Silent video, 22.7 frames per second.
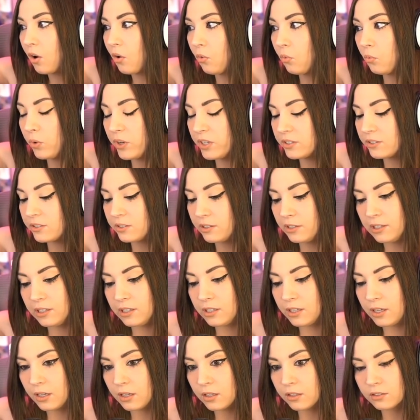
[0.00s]
We
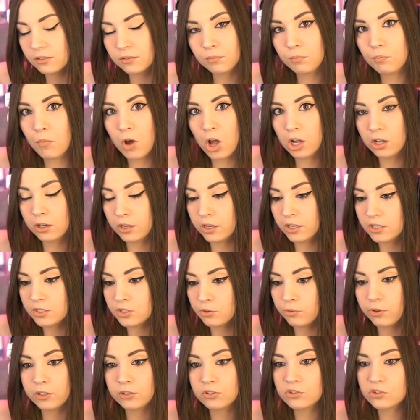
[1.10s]
see manga
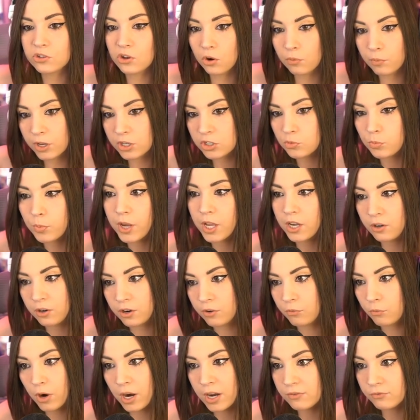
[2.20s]
doing so much better,
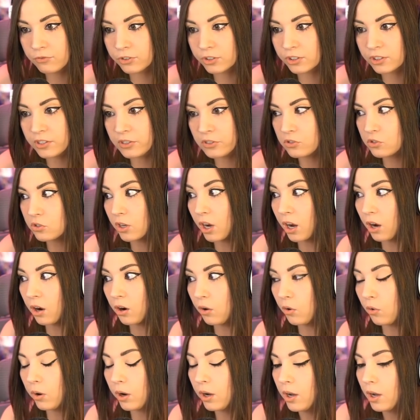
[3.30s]
and rightfully
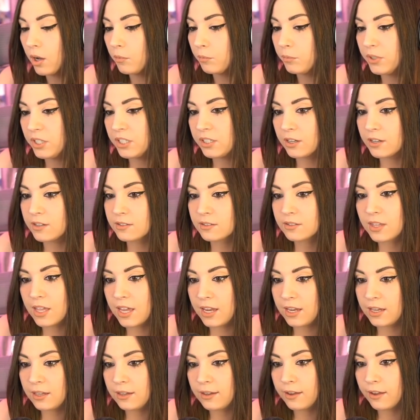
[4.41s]
so, because
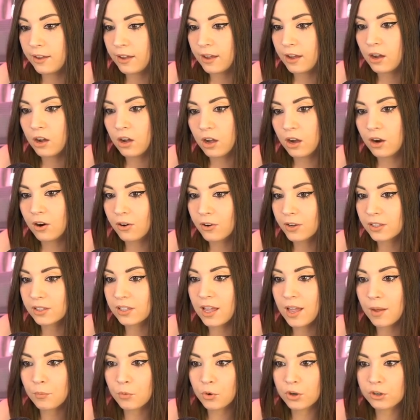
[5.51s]
they are a
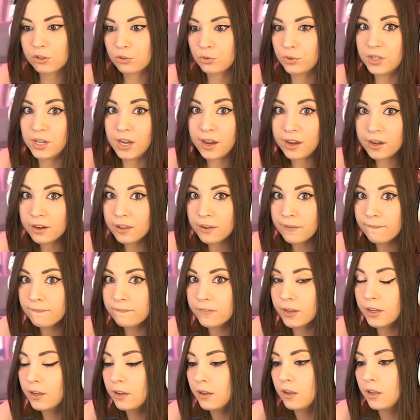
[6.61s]
lot more creative.
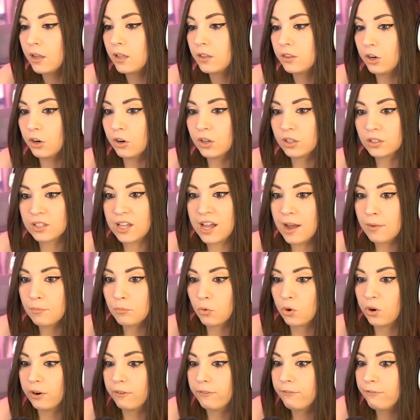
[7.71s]
They're a lot
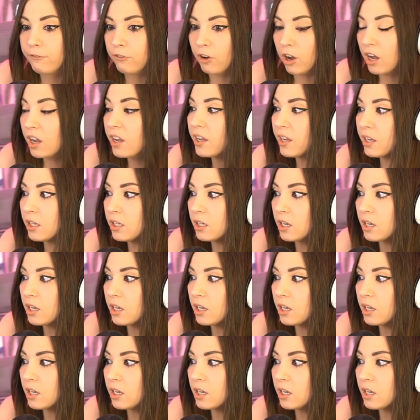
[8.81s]
more fun.